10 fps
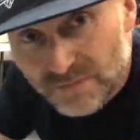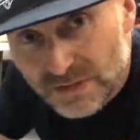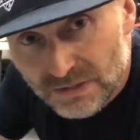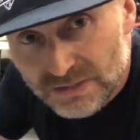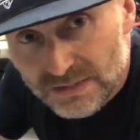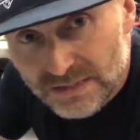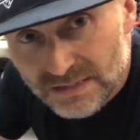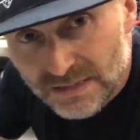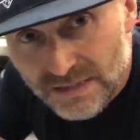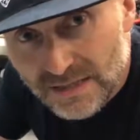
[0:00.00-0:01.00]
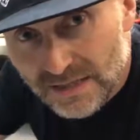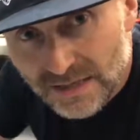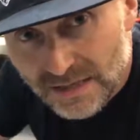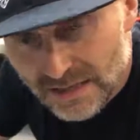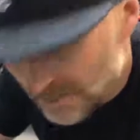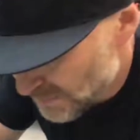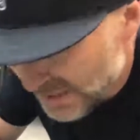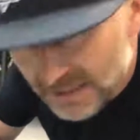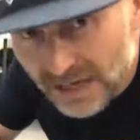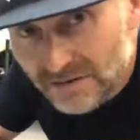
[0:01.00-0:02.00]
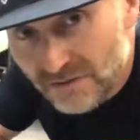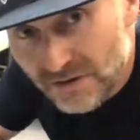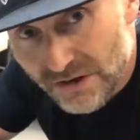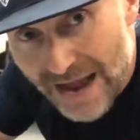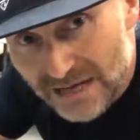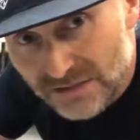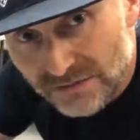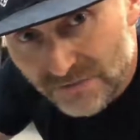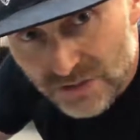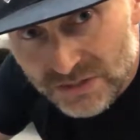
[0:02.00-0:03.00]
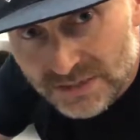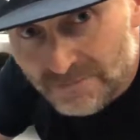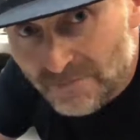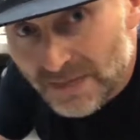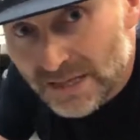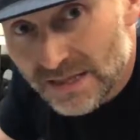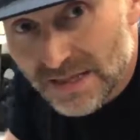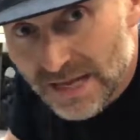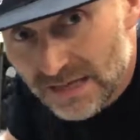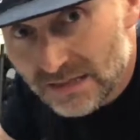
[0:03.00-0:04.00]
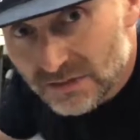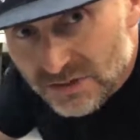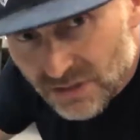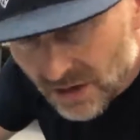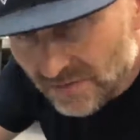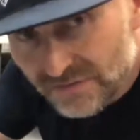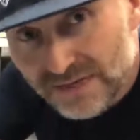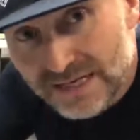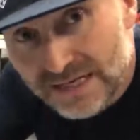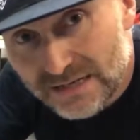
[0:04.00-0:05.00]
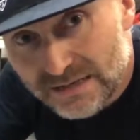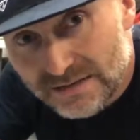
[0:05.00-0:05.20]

loosen the big nut on your axle first, then loosen off the